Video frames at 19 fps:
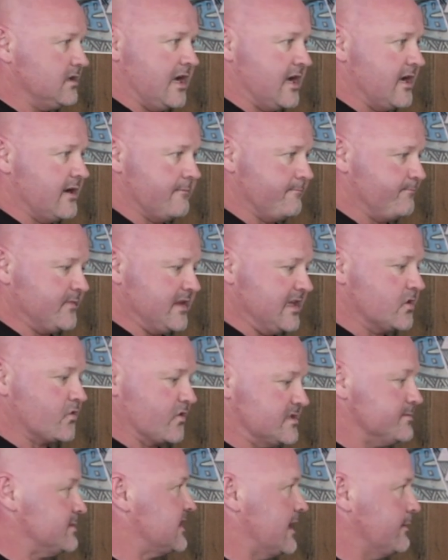
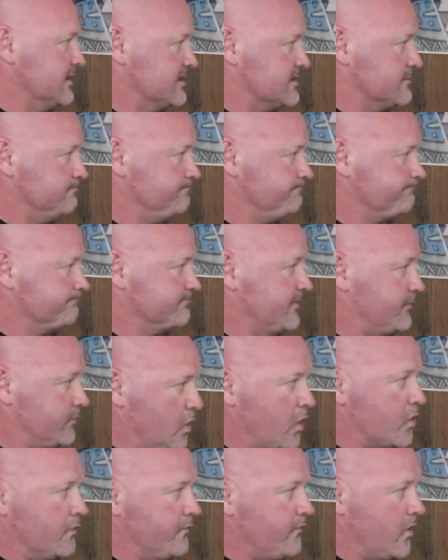increased metabolism,
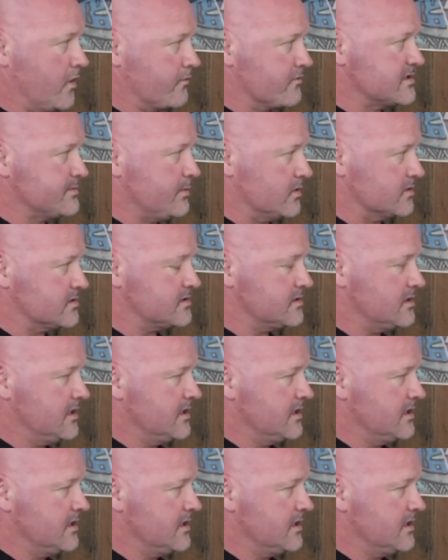flight or fight response.